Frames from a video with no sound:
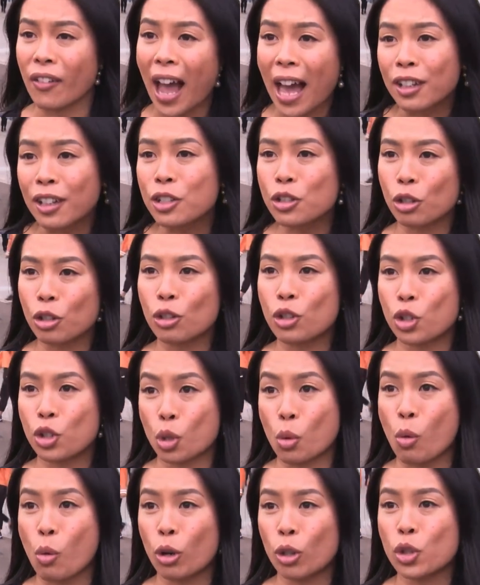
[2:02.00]
attitudes
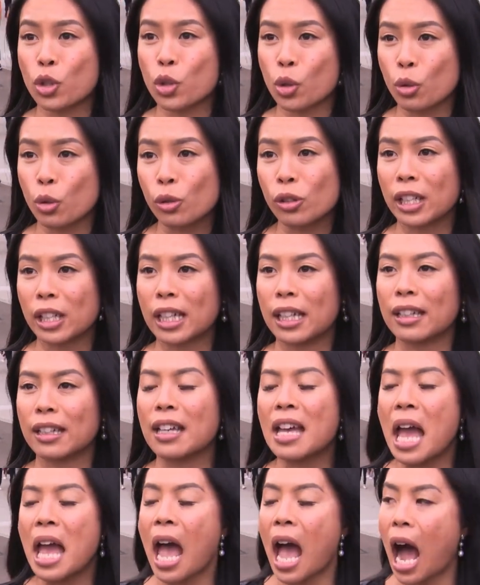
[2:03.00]
towards schooling,
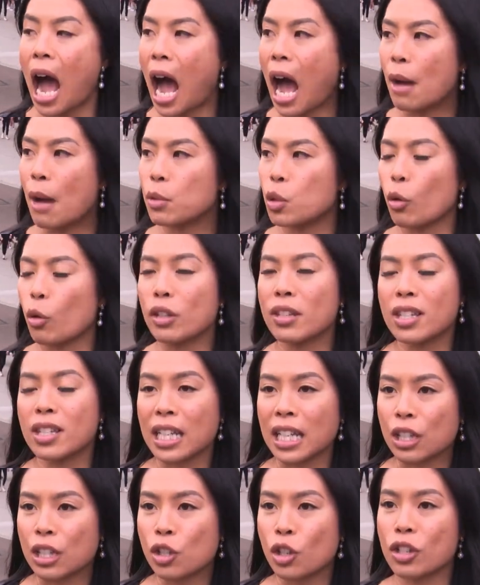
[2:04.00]
um, towards
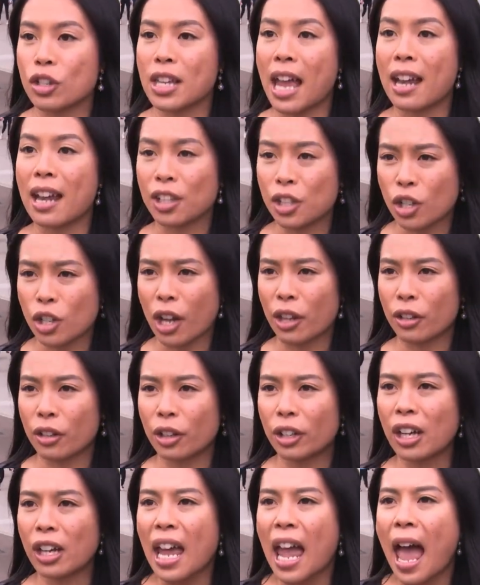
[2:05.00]
teachers and each
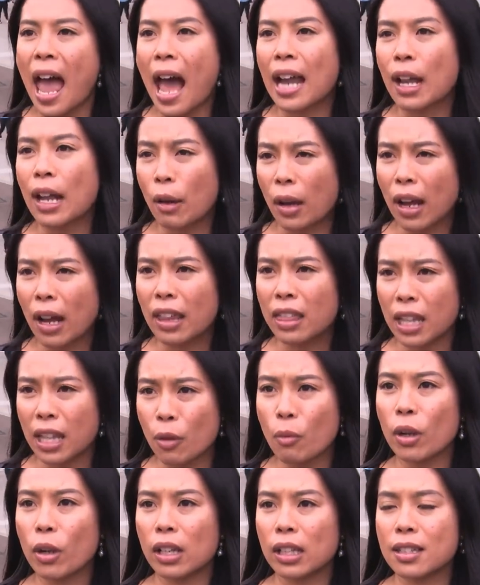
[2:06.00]
other. And I
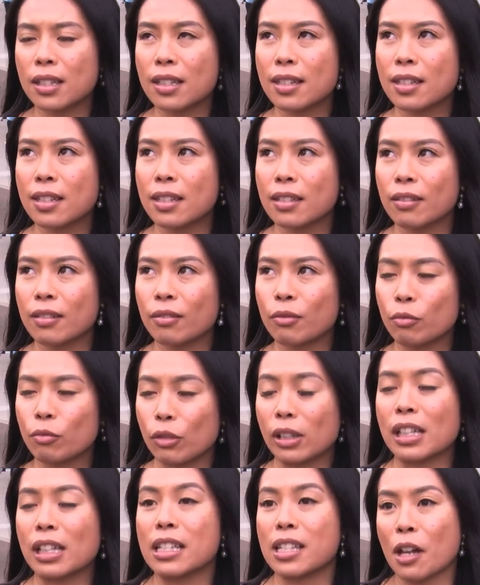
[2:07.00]
think what it's
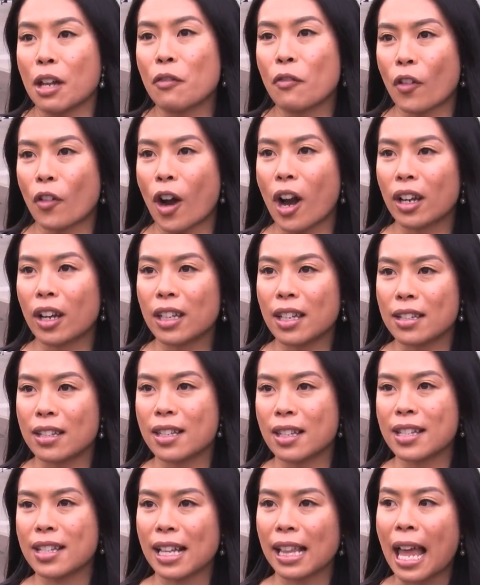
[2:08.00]
really done for our kids,
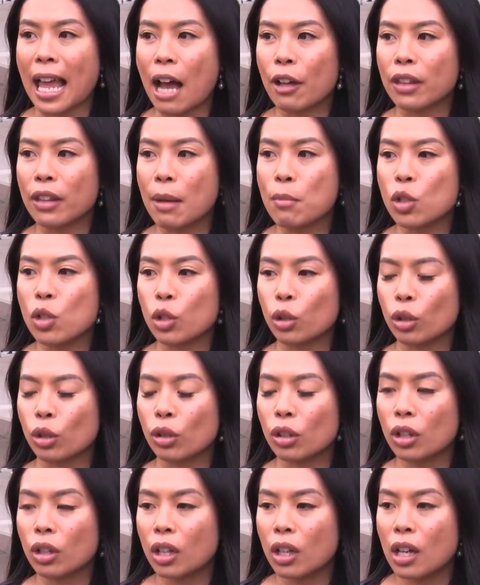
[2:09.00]
it's allowed them
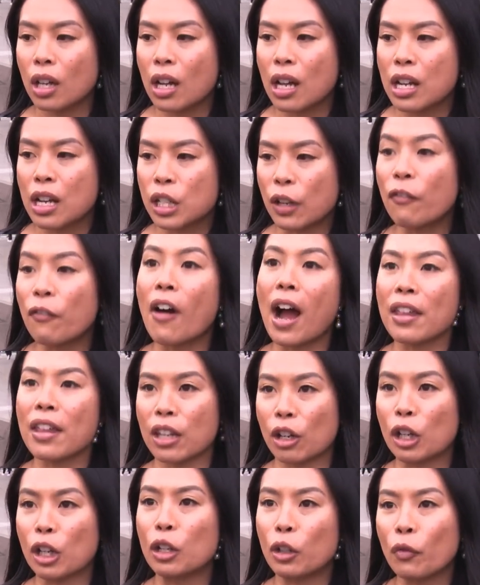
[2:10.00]
to to find
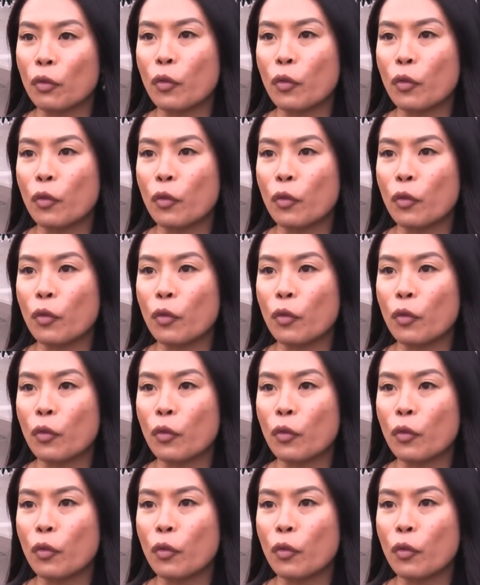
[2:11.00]
their inner